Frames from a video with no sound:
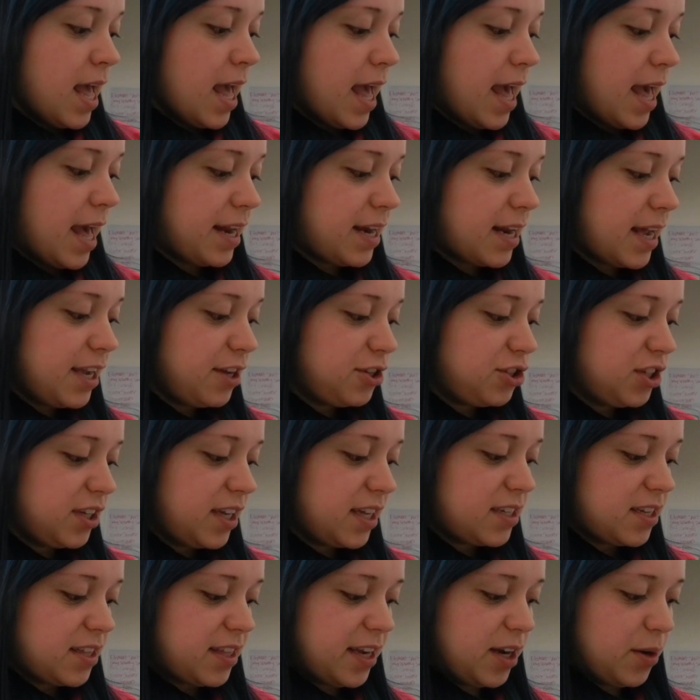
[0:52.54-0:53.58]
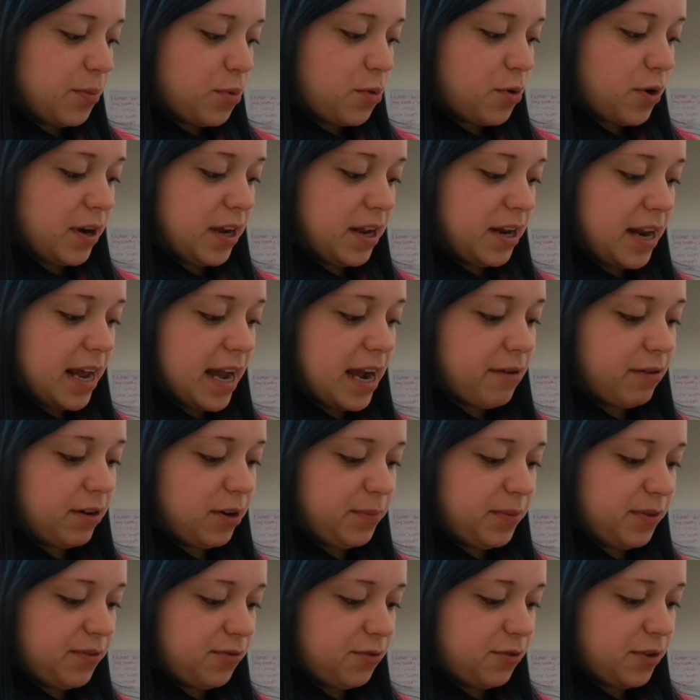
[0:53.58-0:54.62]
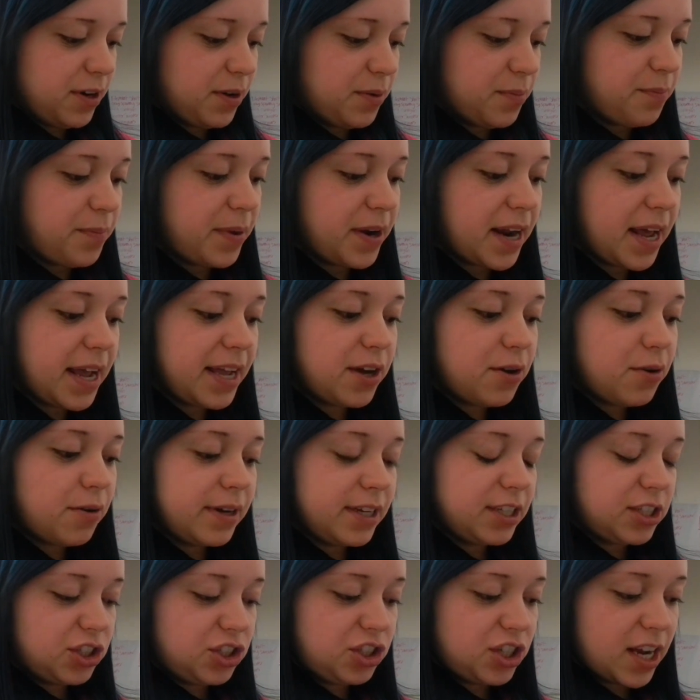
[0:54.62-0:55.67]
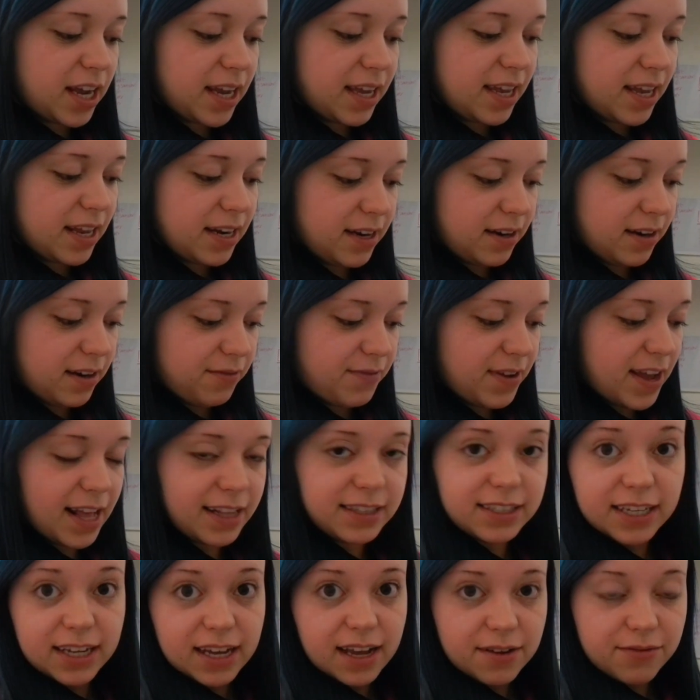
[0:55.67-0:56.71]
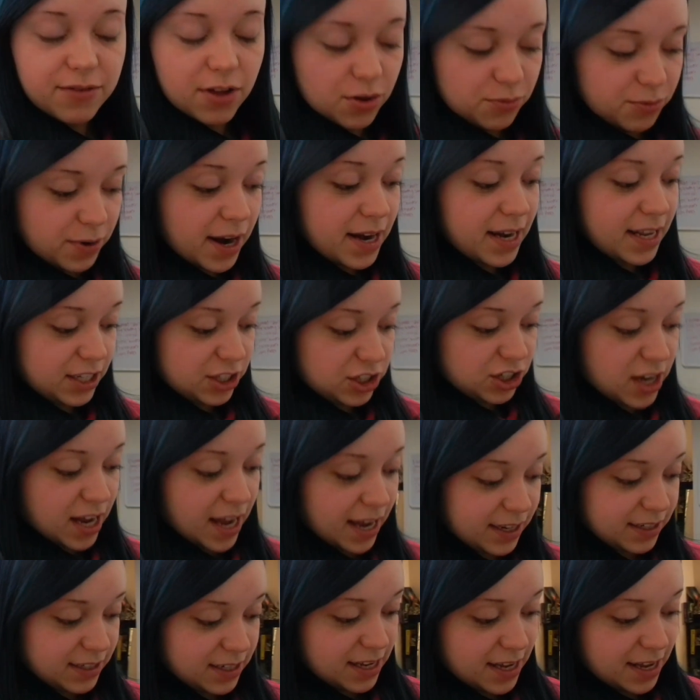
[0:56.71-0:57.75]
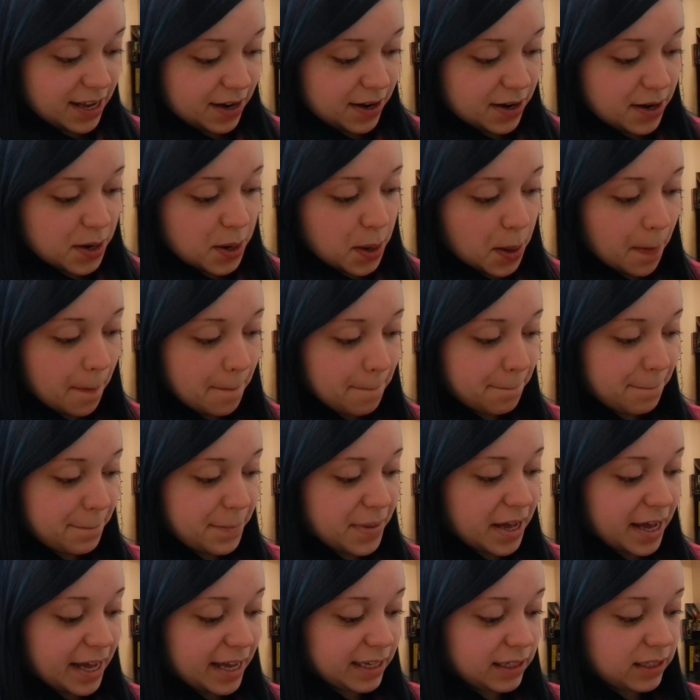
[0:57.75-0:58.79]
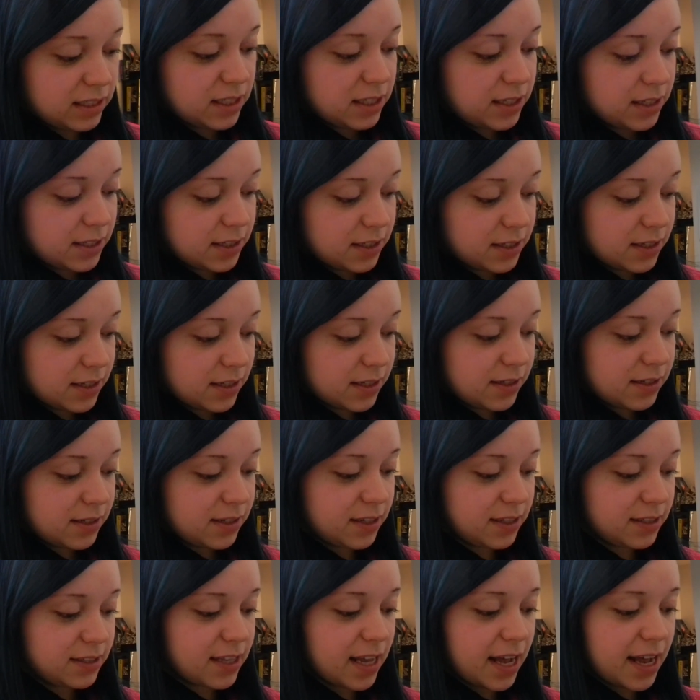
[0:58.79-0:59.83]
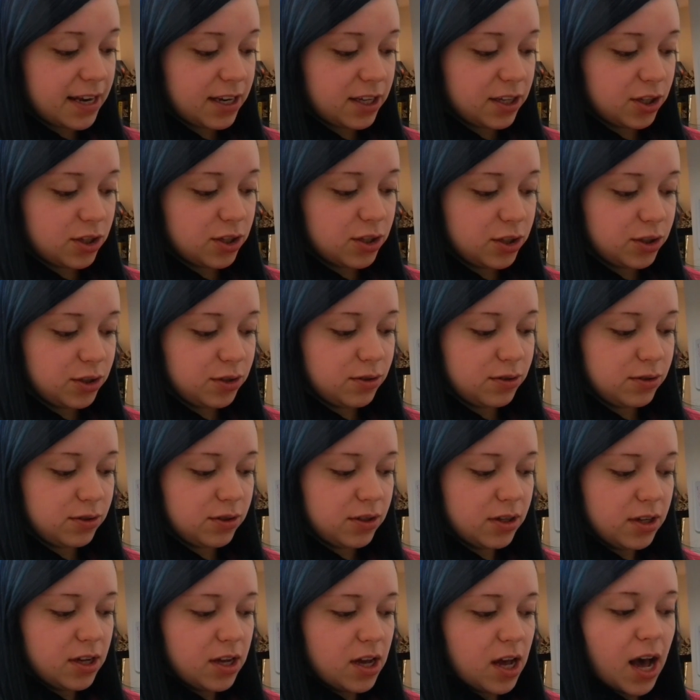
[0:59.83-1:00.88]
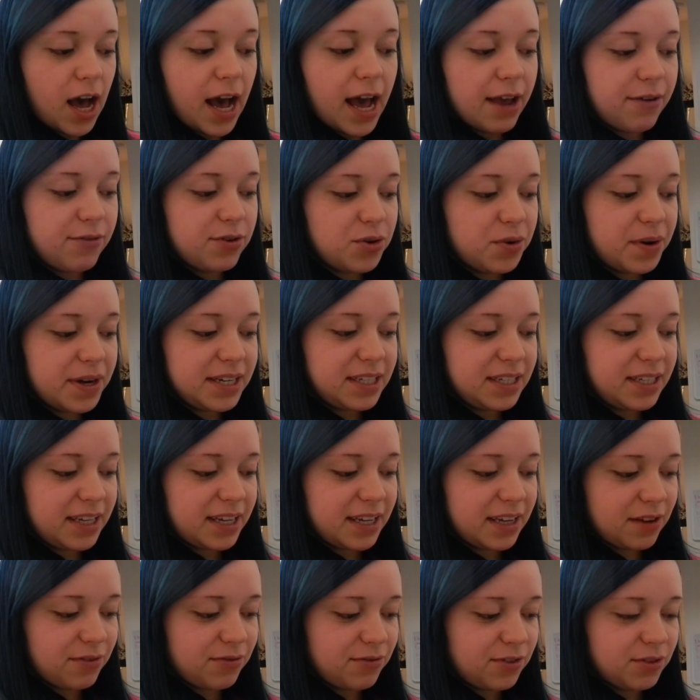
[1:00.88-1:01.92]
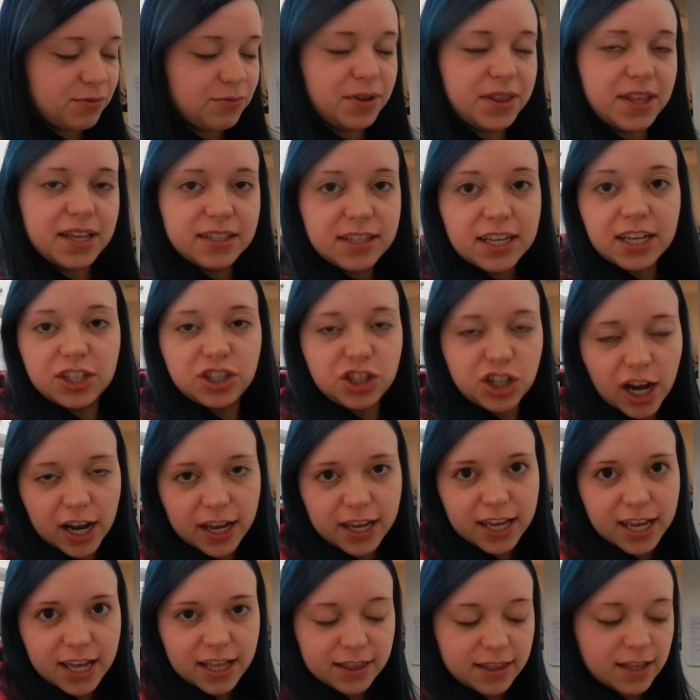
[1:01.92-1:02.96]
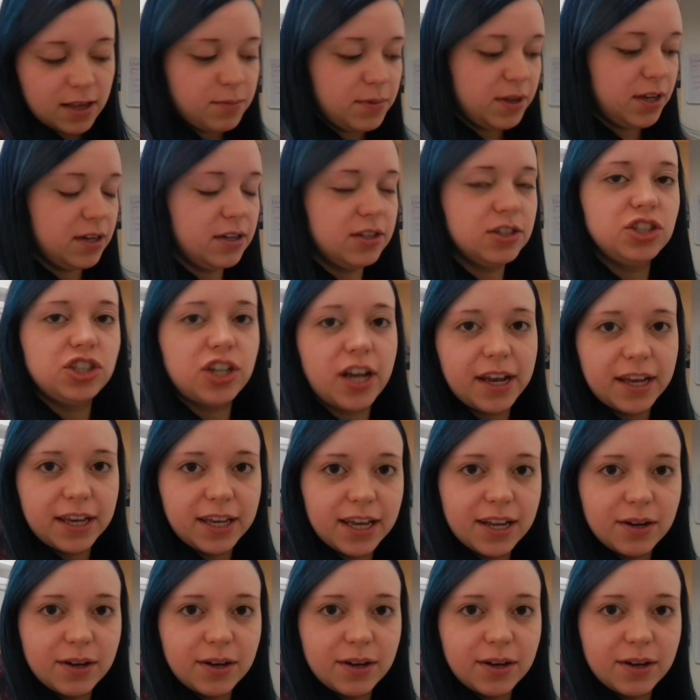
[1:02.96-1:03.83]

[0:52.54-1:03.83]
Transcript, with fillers: And I usually get to the airport an hour before, but I always check in in advance. Like, I've already checked in. But does that include, I have no idea if when they say check in, they mean check